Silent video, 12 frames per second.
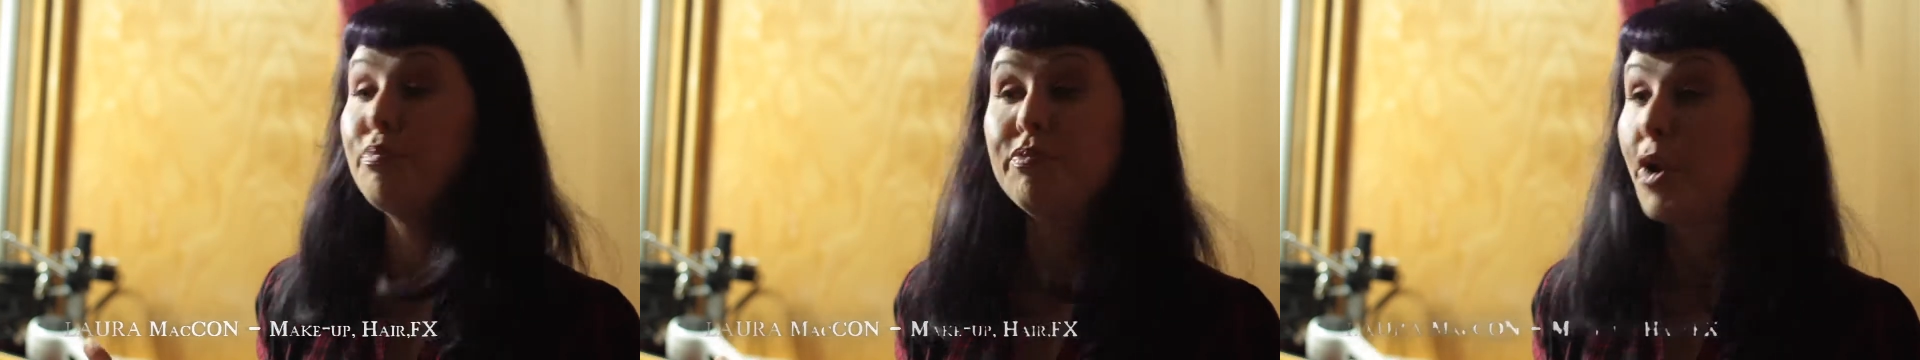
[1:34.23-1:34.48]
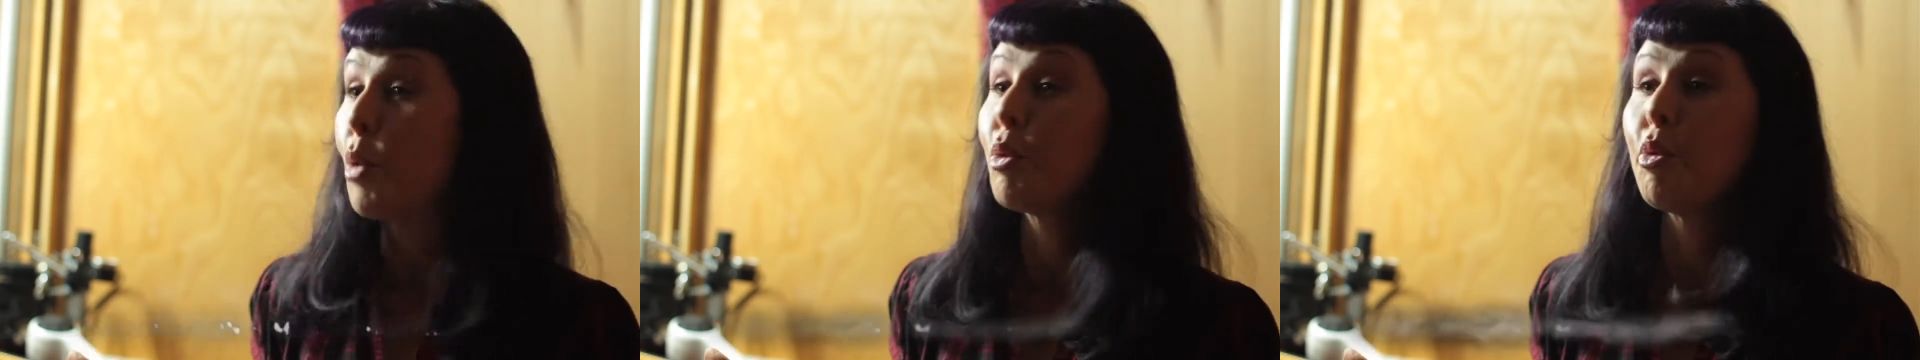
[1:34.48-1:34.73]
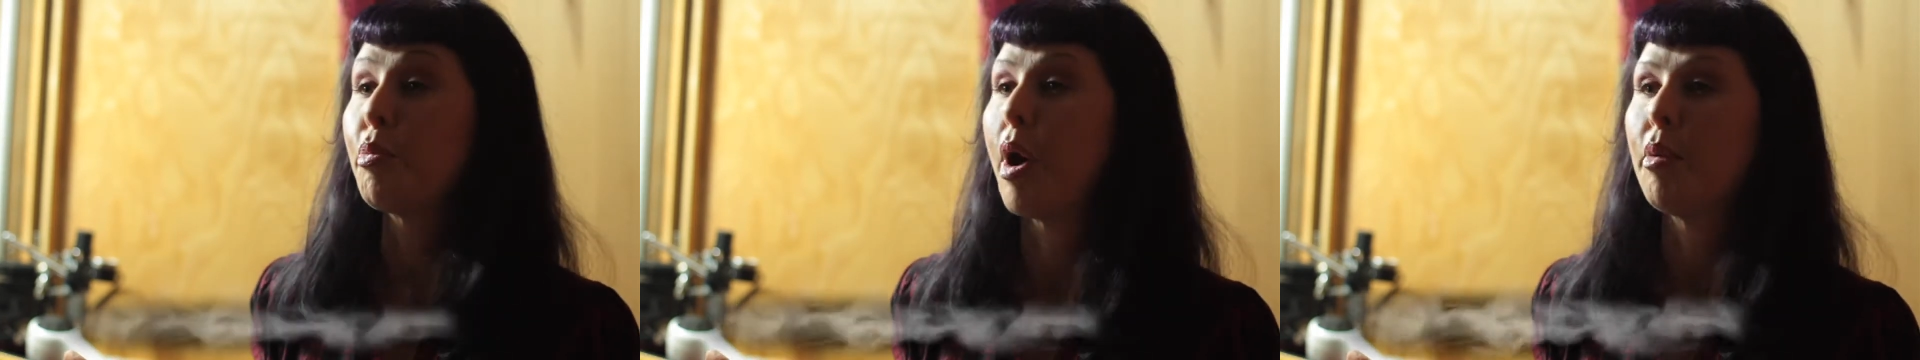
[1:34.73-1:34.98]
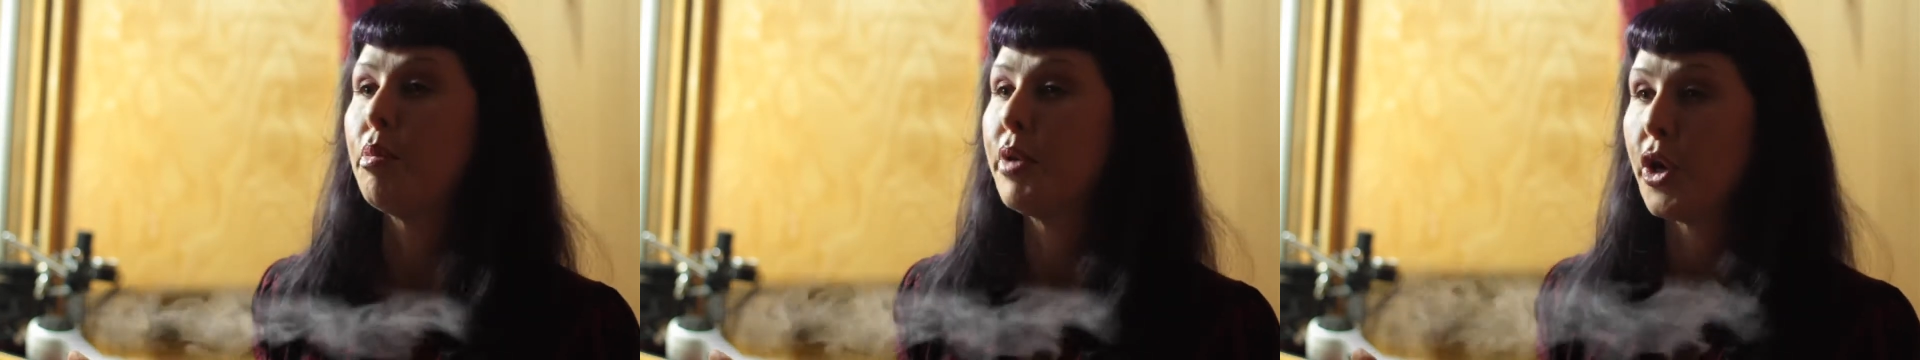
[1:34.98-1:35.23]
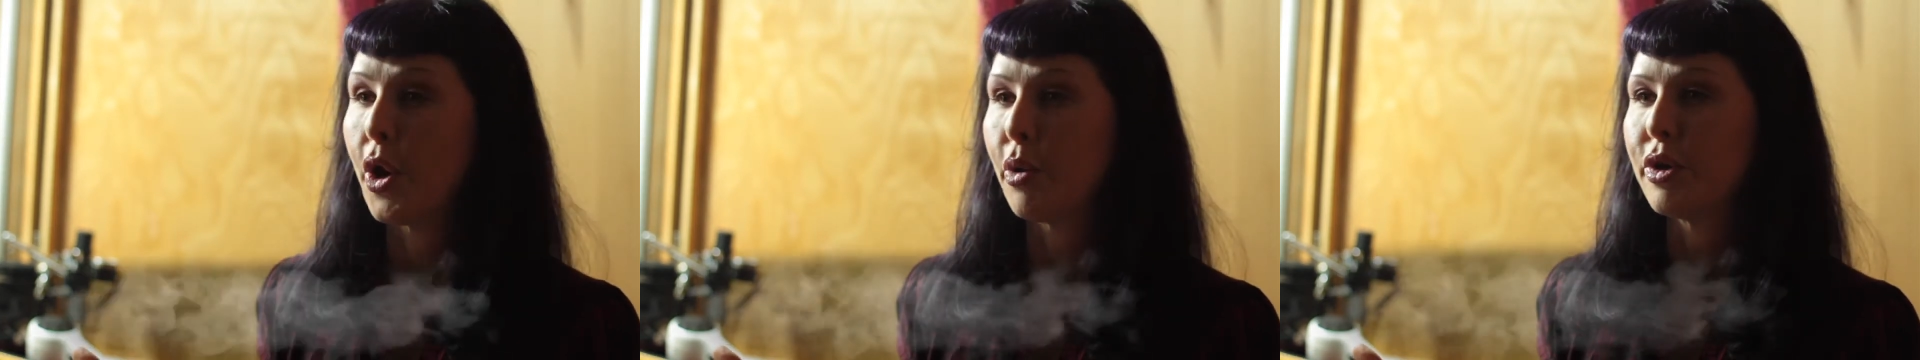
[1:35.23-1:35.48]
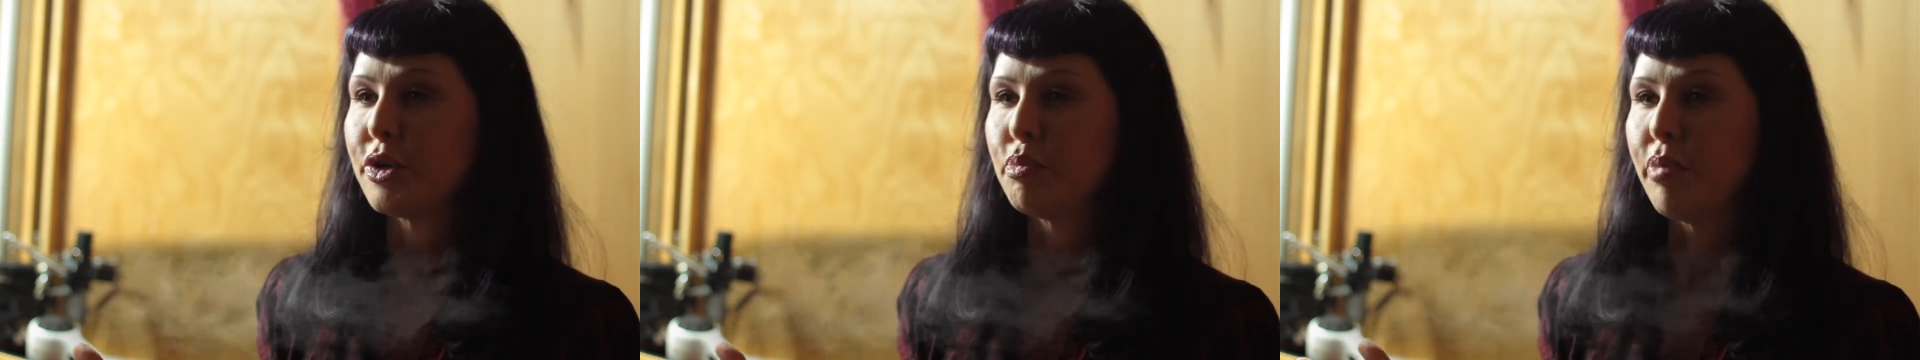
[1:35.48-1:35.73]
no one will probably
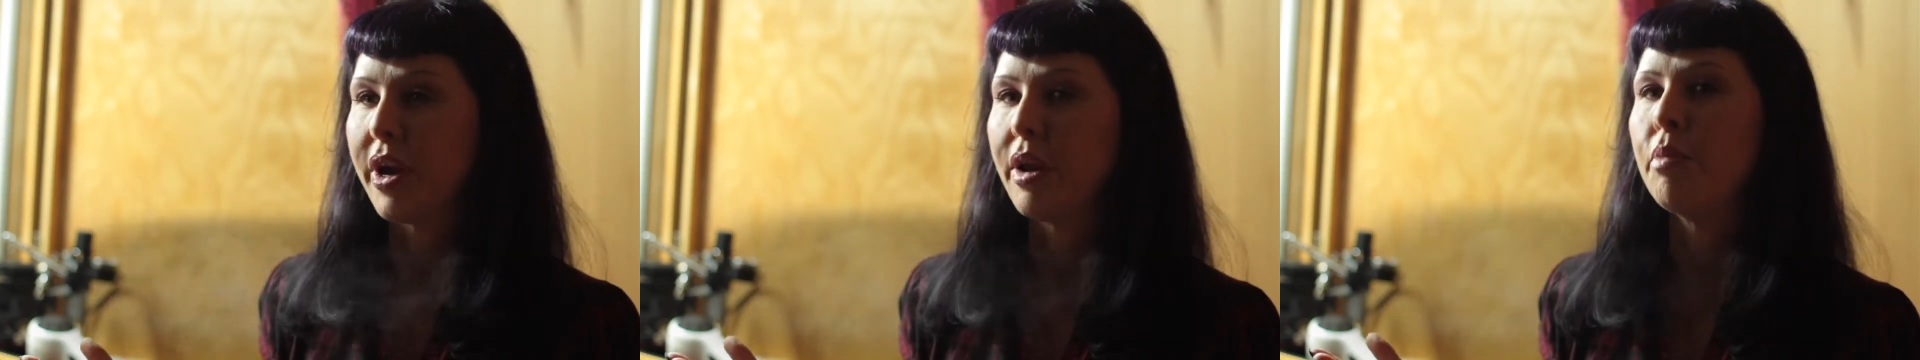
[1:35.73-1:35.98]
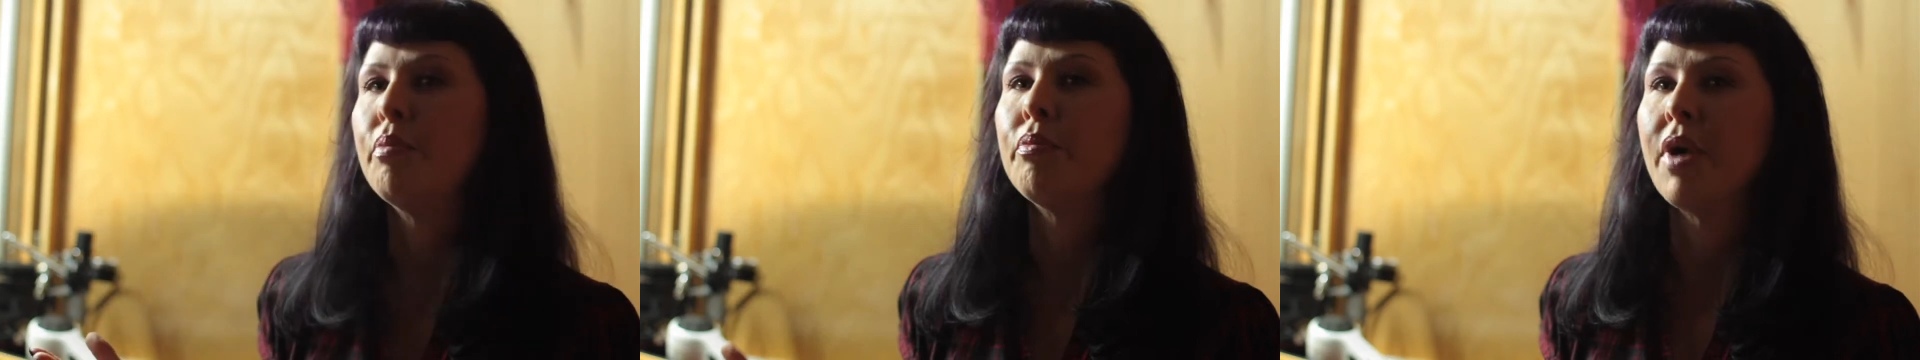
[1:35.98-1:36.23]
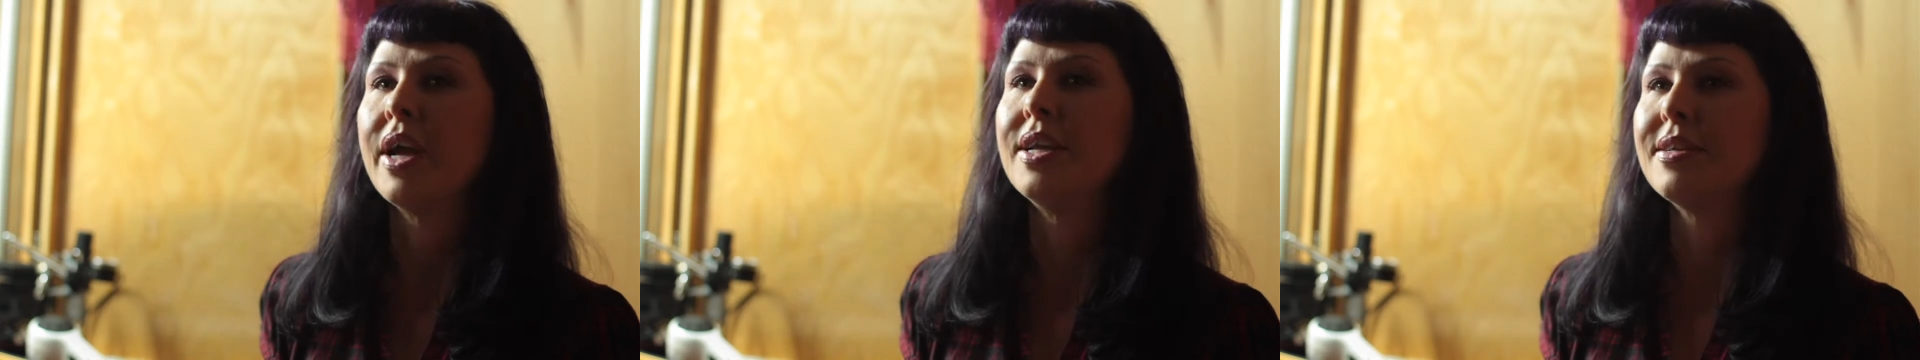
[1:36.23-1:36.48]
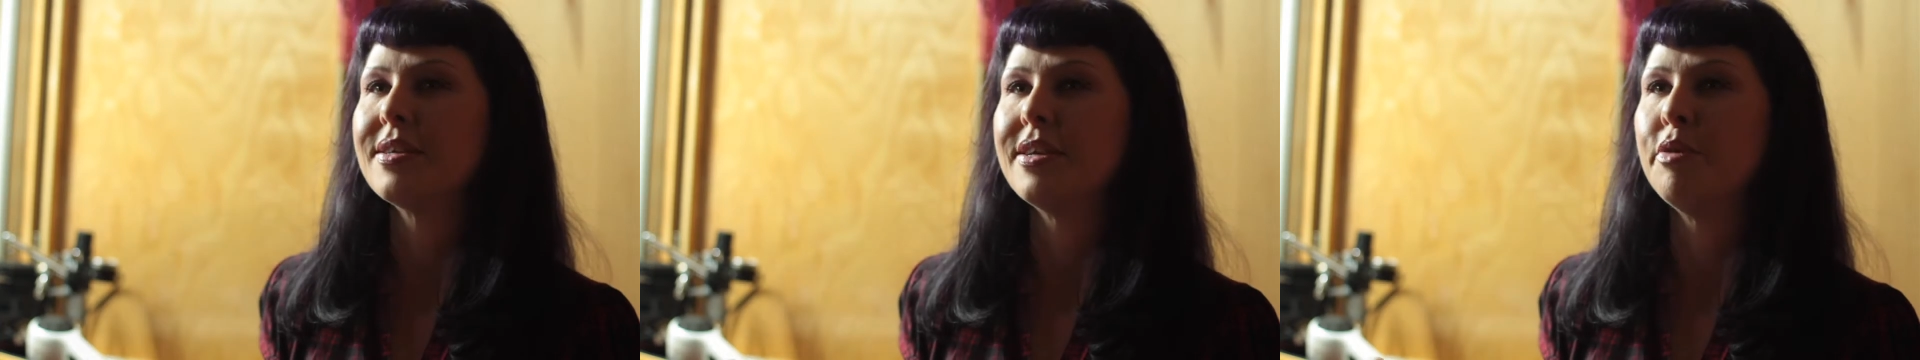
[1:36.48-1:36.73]
notice, but it might